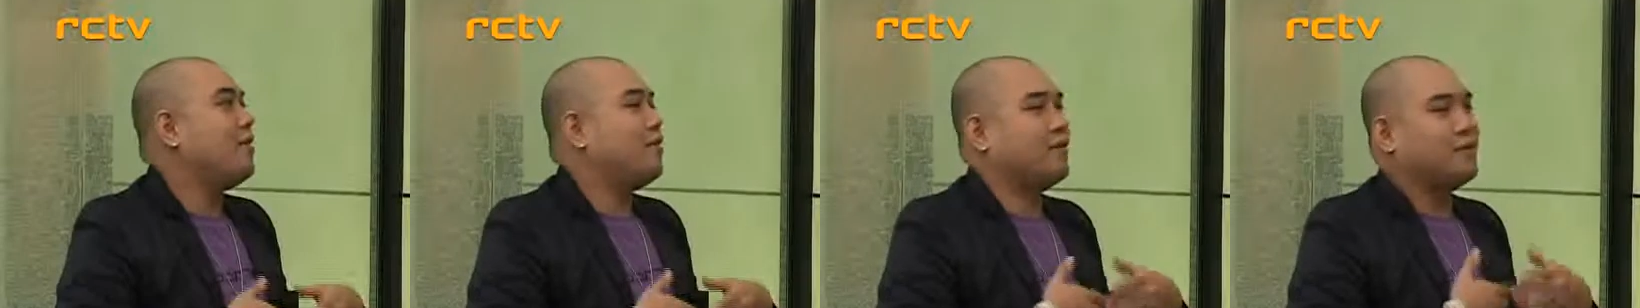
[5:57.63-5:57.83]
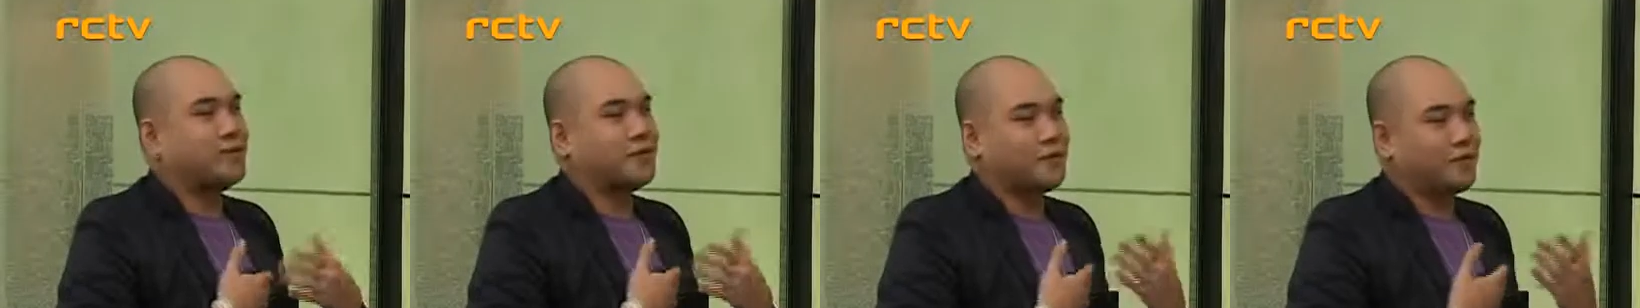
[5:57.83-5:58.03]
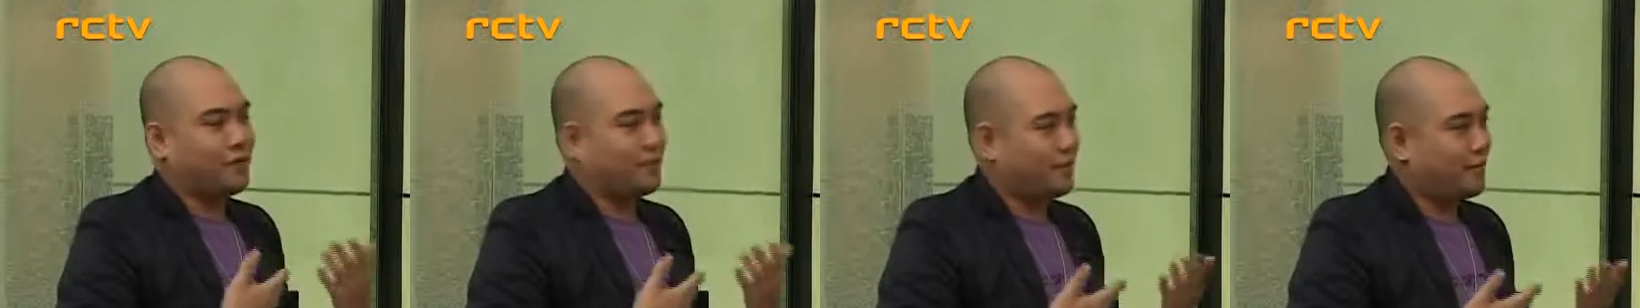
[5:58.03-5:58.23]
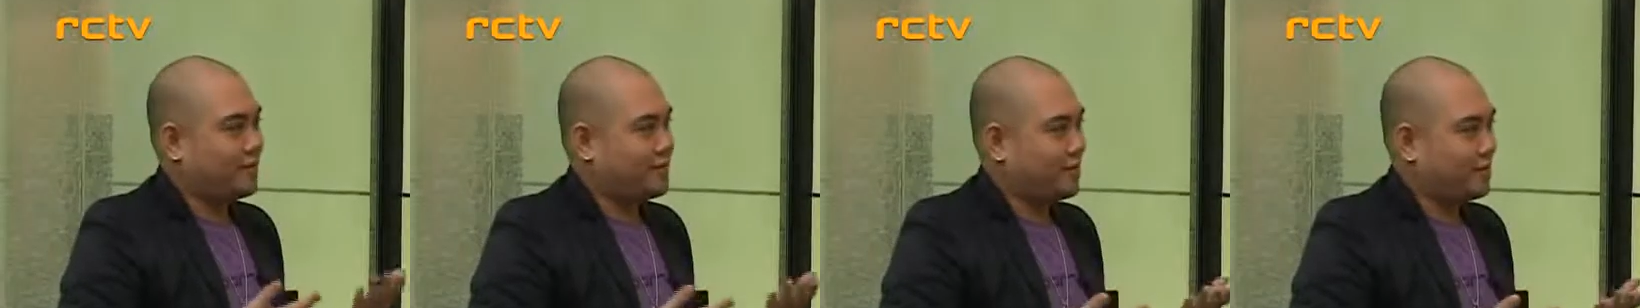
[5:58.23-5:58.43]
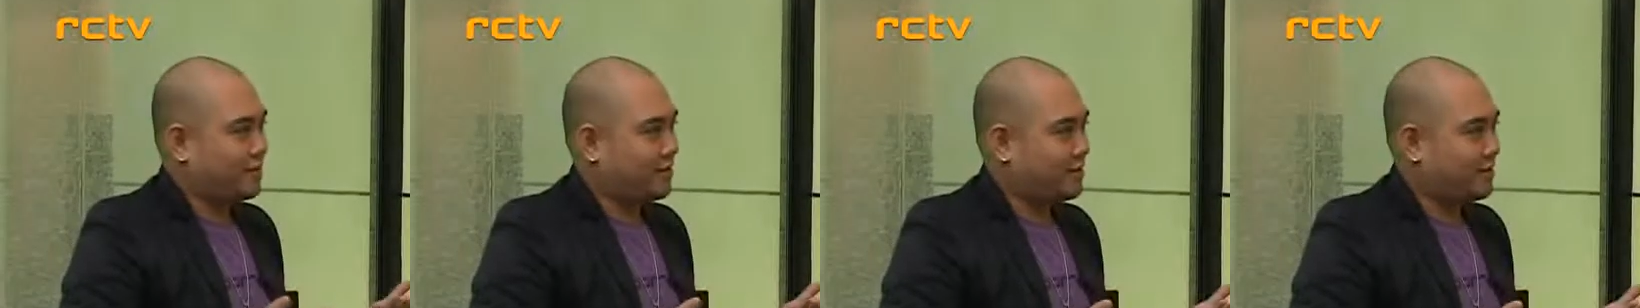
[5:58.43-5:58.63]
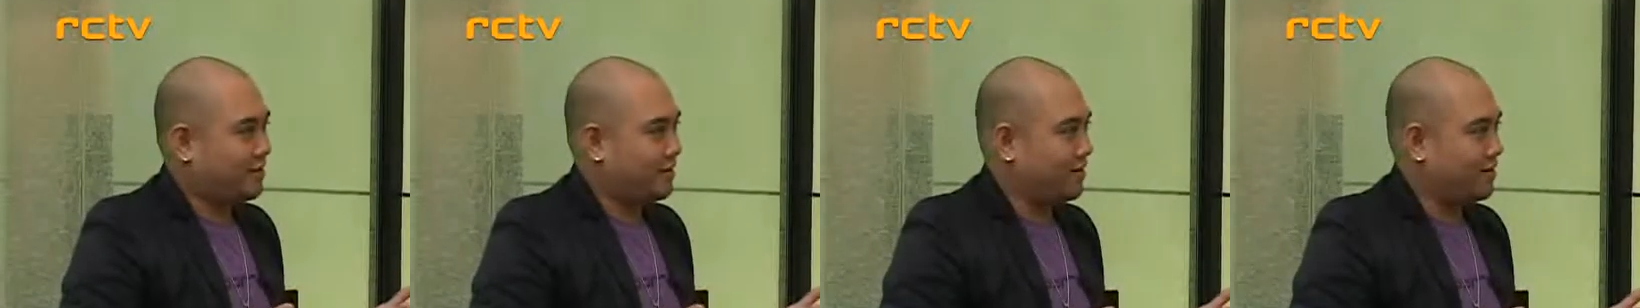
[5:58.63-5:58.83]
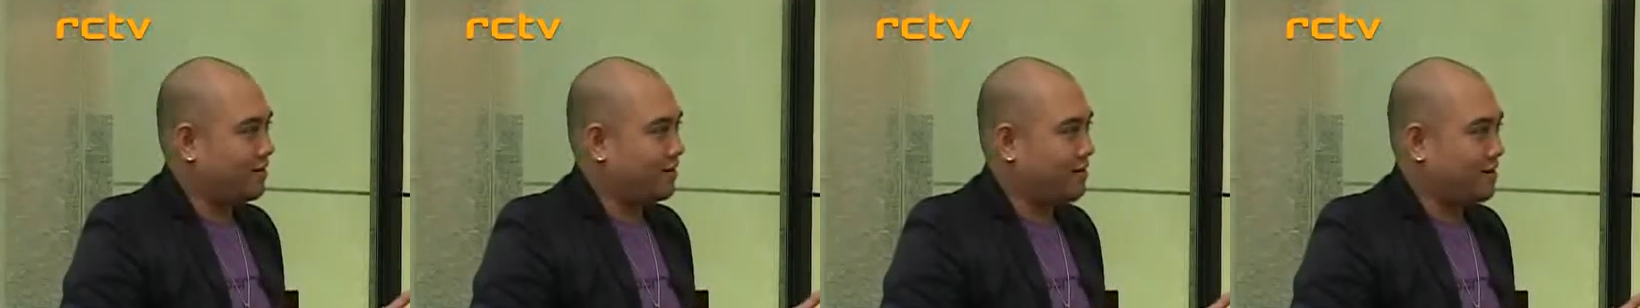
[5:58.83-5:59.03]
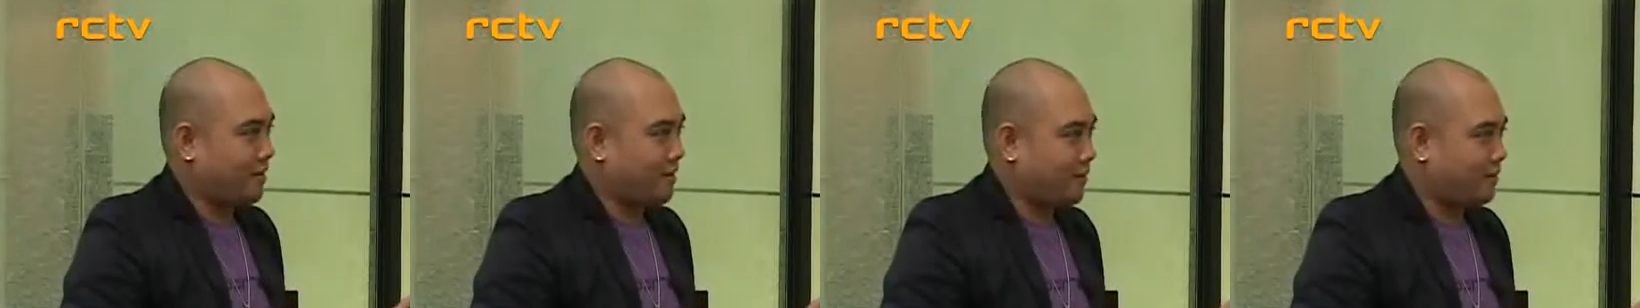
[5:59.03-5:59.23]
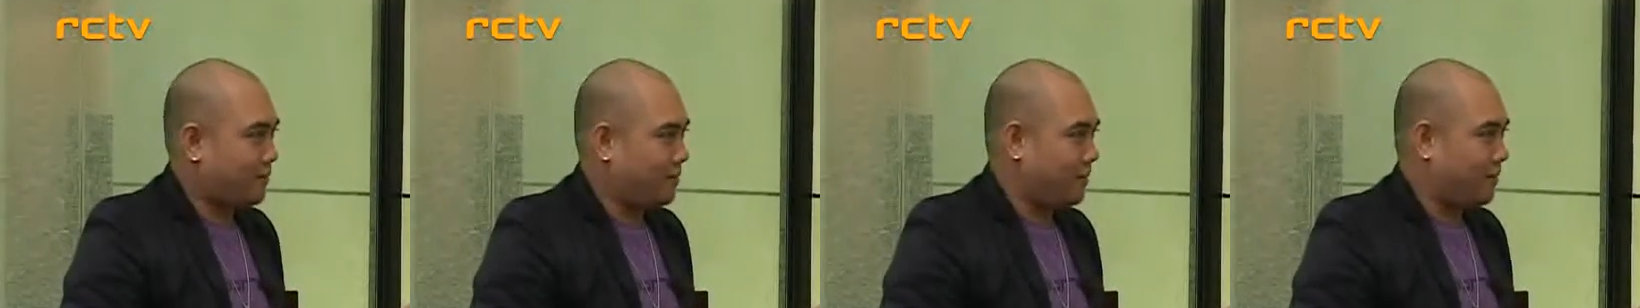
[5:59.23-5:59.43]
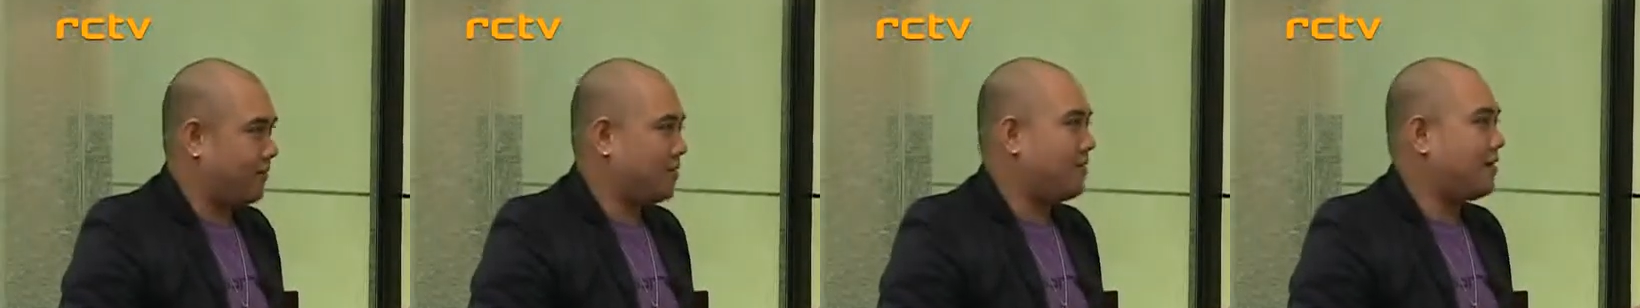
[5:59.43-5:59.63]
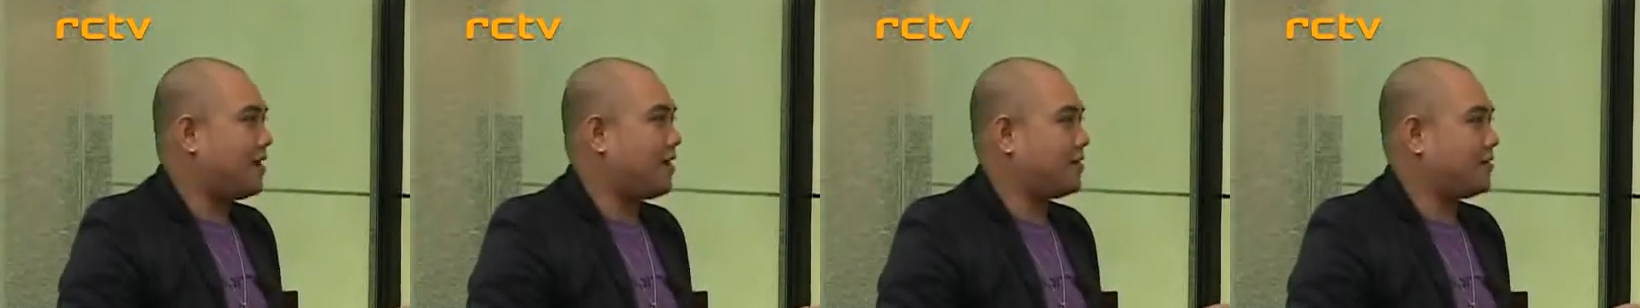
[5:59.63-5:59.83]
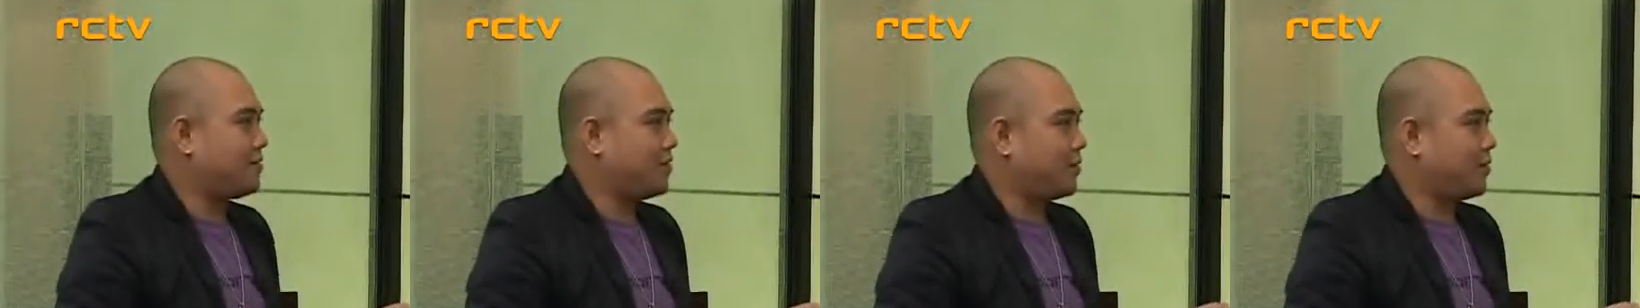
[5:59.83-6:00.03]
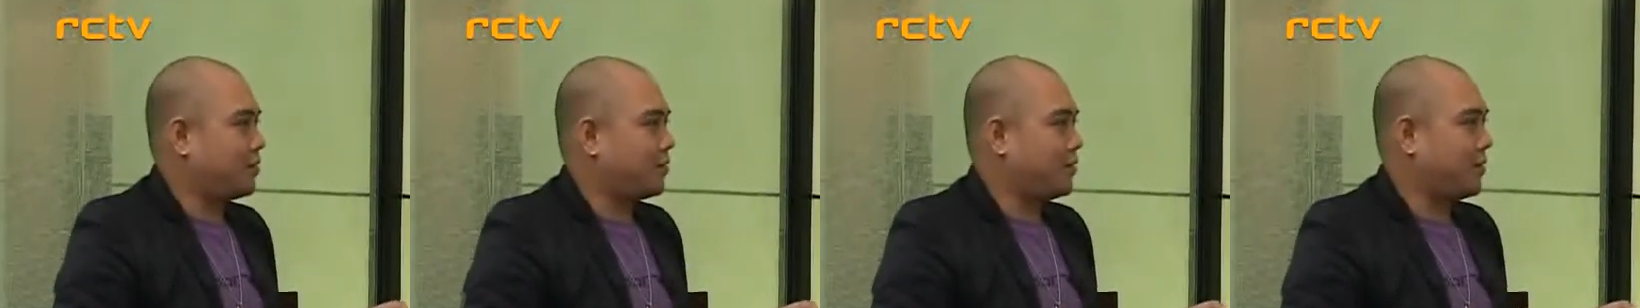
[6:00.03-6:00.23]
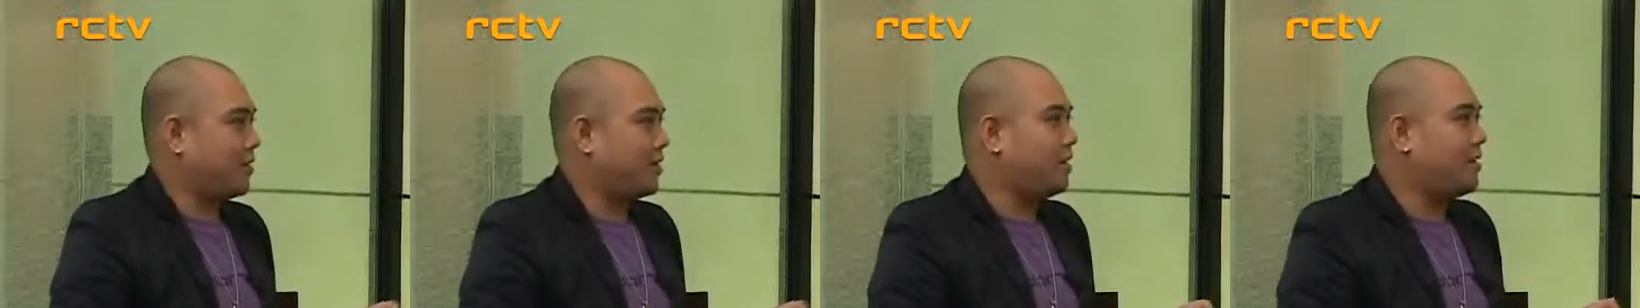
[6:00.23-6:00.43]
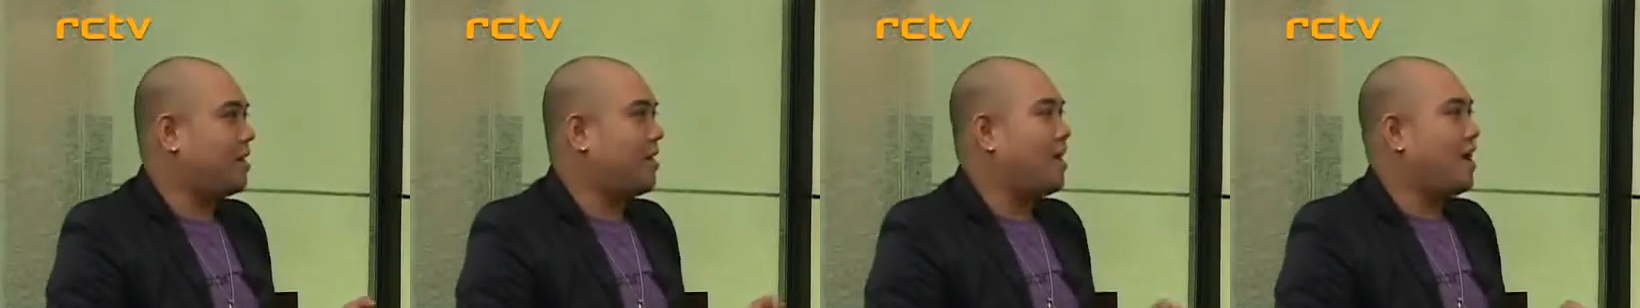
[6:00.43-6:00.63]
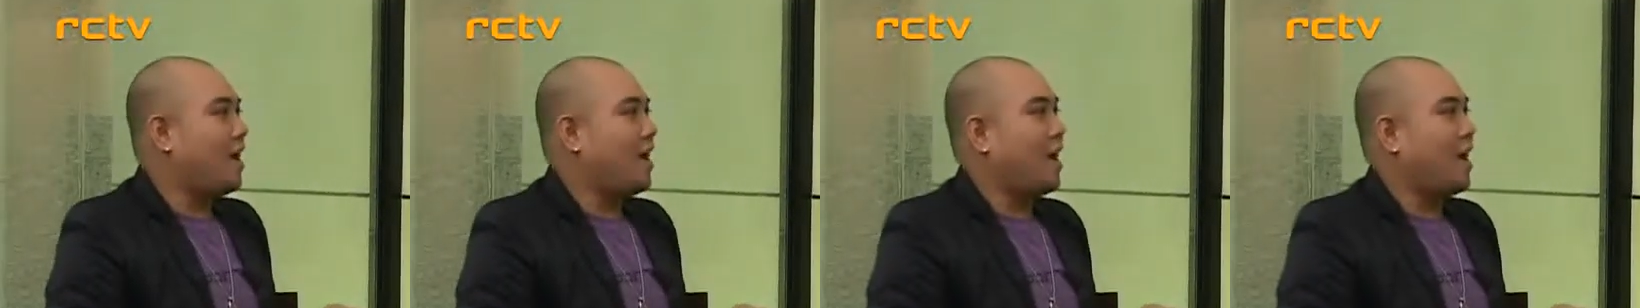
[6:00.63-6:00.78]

the service is still impeccable as usual.